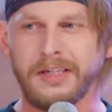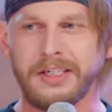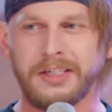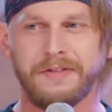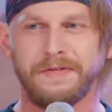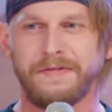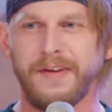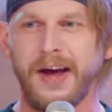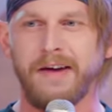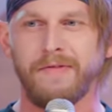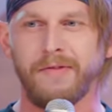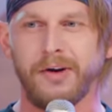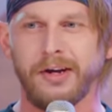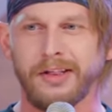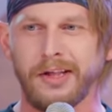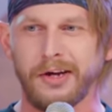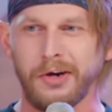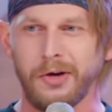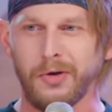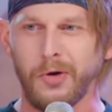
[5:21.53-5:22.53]
Of his
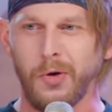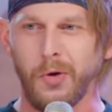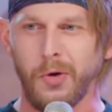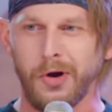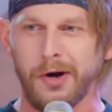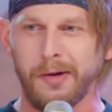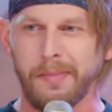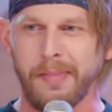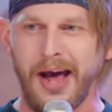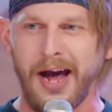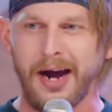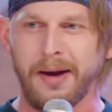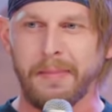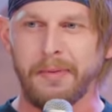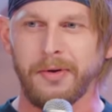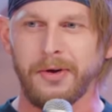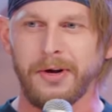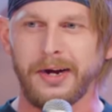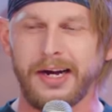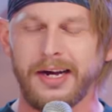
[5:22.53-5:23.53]
favorite little
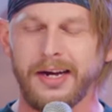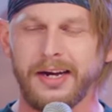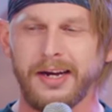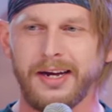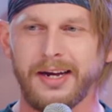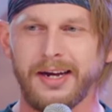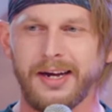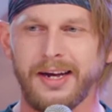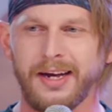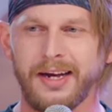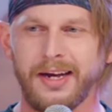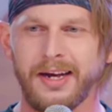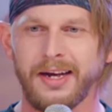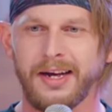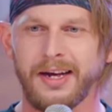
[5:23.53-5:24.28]
quarterback boy.